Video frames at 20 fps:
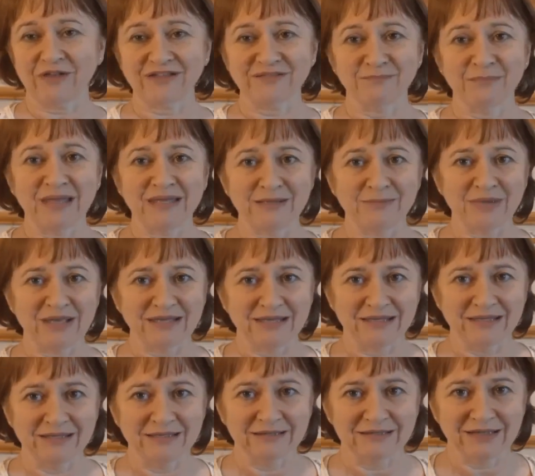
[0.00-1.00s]
had many,
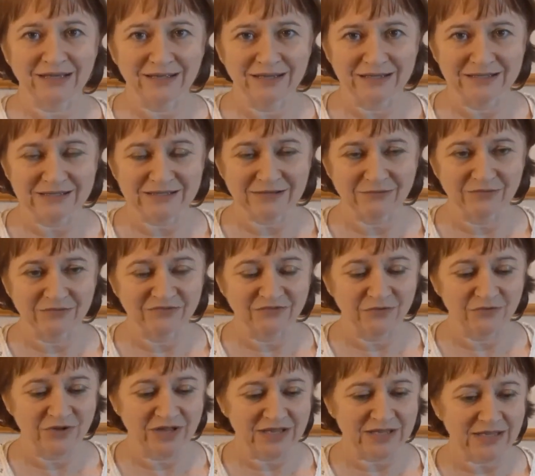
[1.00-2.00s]
many clients for
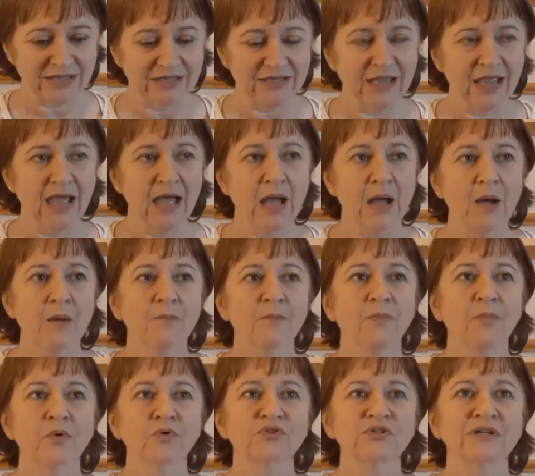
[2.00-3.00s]
Reiki.
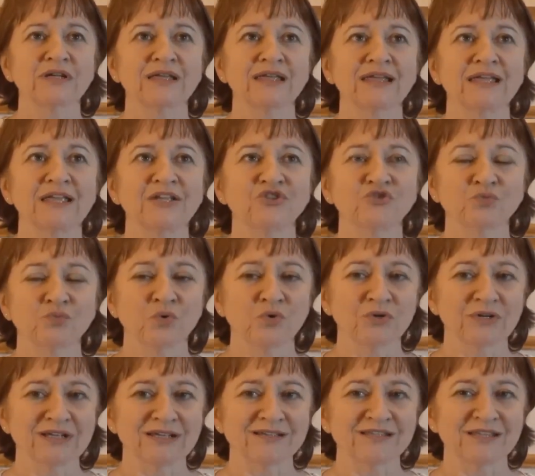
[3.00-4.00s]
But each
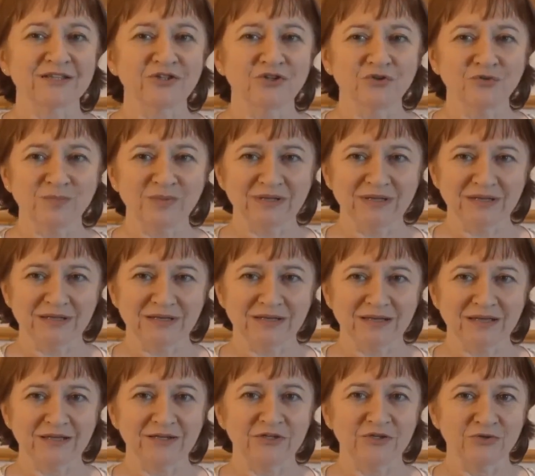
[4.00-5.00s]
one is a new beginning
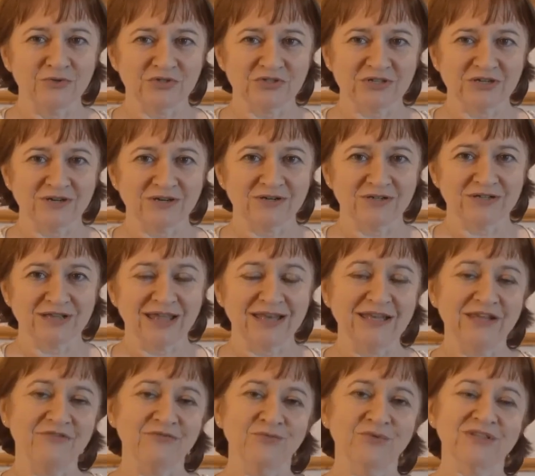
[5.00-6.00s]
and a new start. And
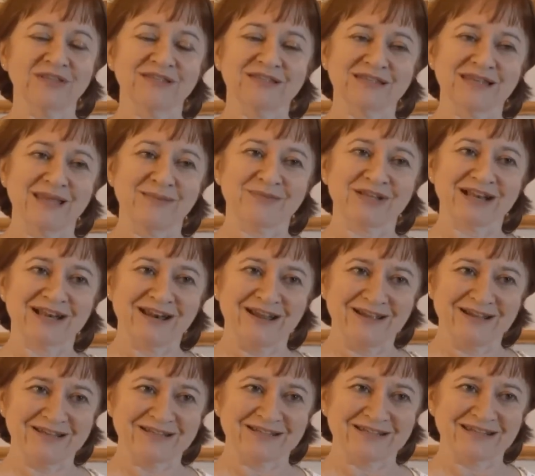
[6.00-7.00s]
even with the same
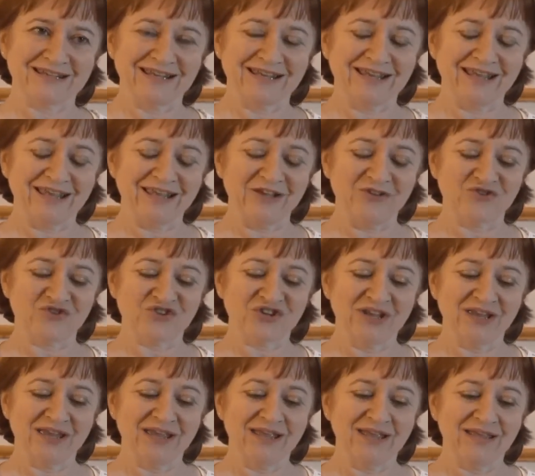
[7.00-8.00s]
client, each
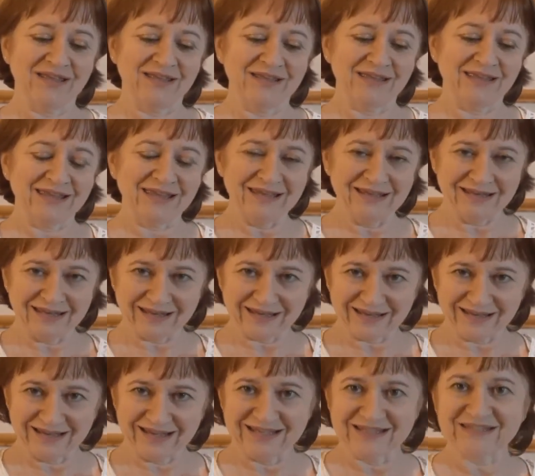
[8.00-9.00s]
healing
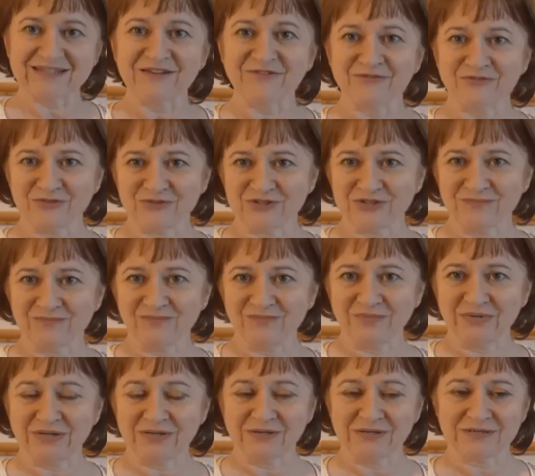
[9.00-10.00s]
is different,
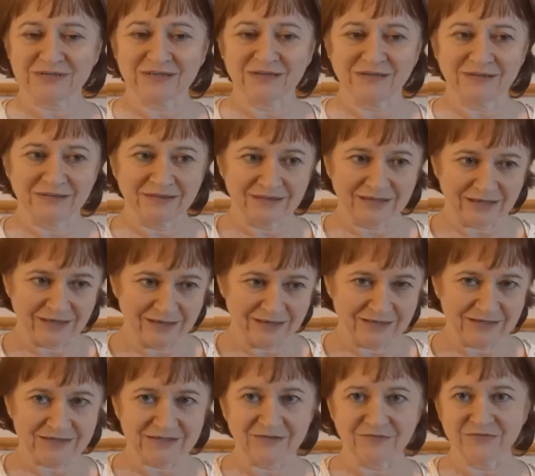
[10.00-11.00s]
because the client
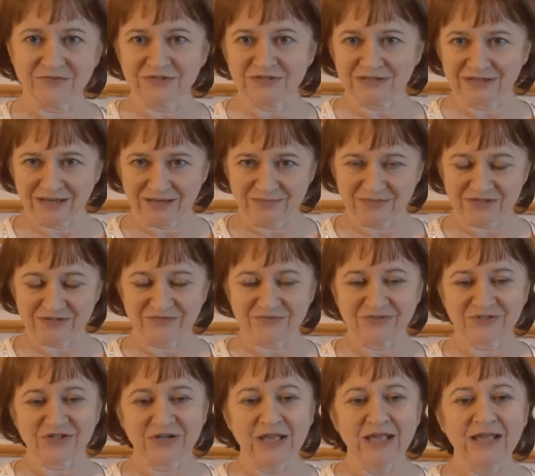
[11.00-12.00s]
is different and I'm
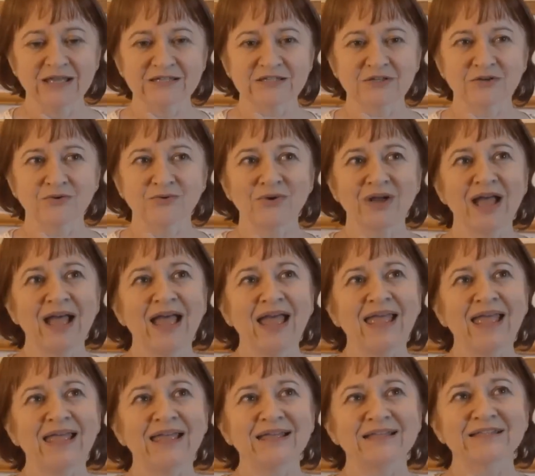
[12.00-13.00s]
different. So
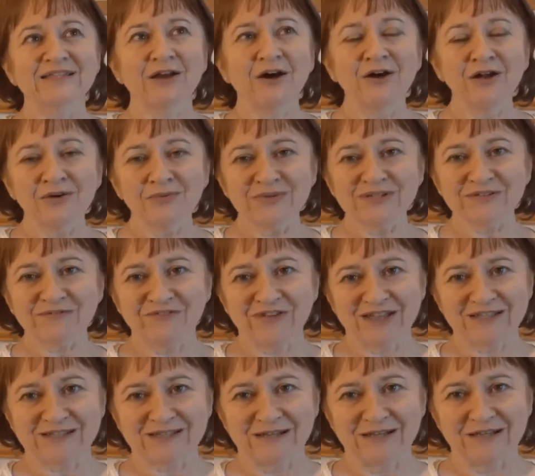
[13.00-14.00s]
it's always
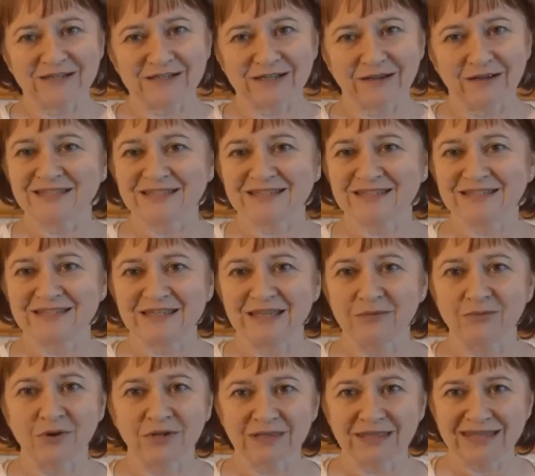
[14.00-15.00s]
fascinating to see
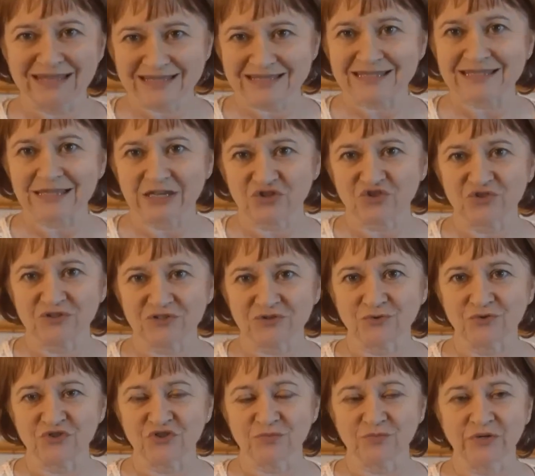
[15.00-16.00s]
what this session is
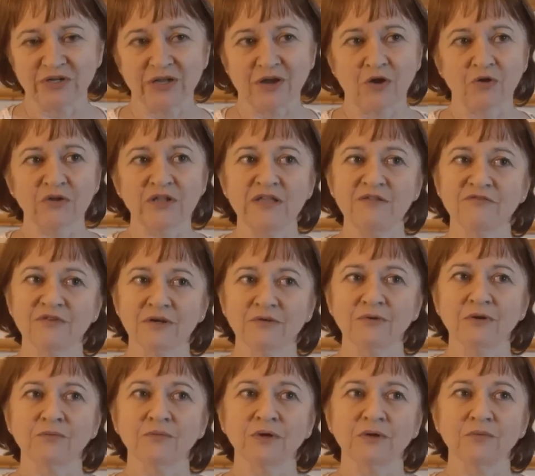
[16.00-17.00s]
going to bring, or even
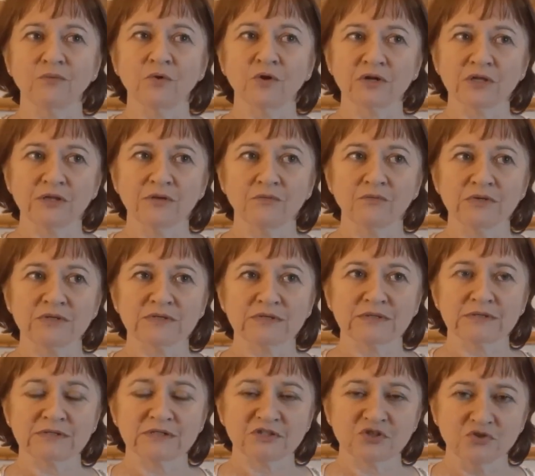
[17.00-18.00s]
when working with
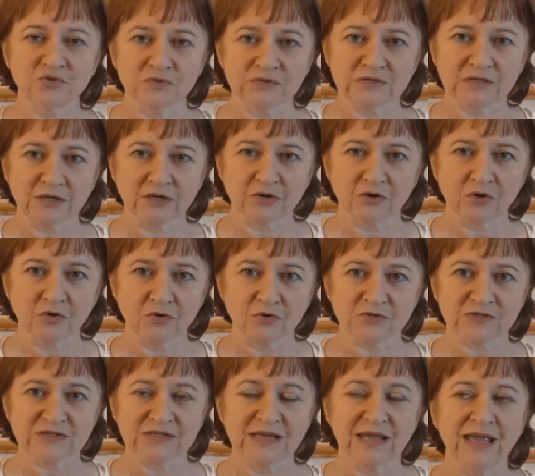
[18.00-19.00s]
students on a
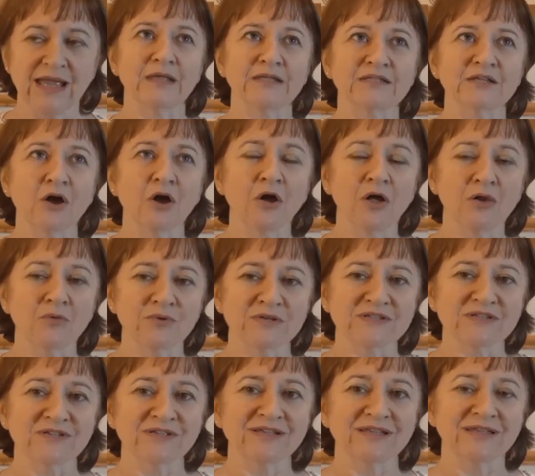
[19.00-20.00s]
course, it's
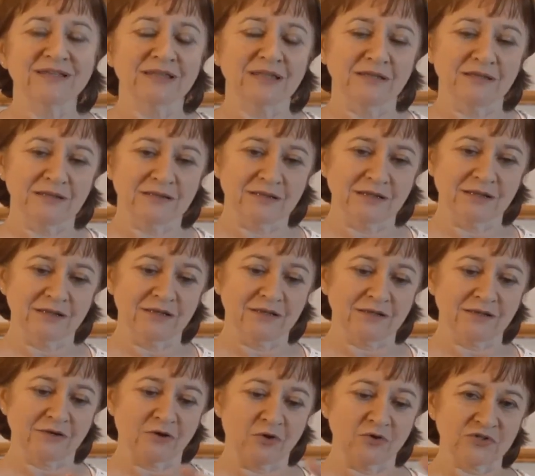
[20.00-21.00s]
always
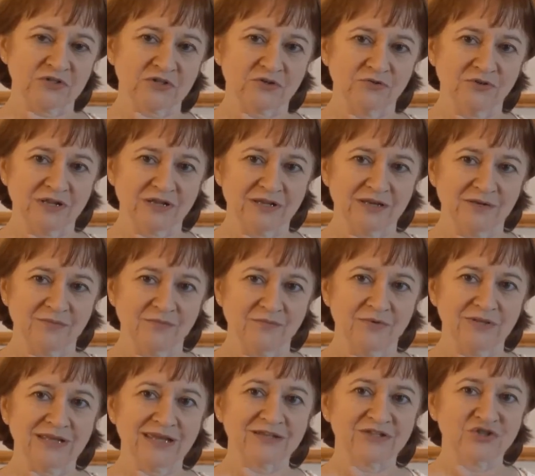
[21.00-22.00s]
the course curriculum
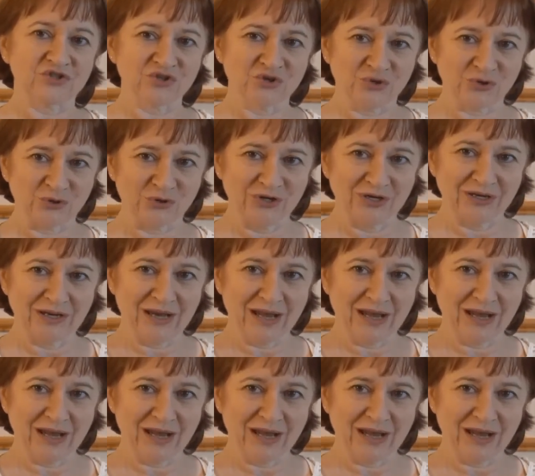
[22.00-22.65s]
will get done,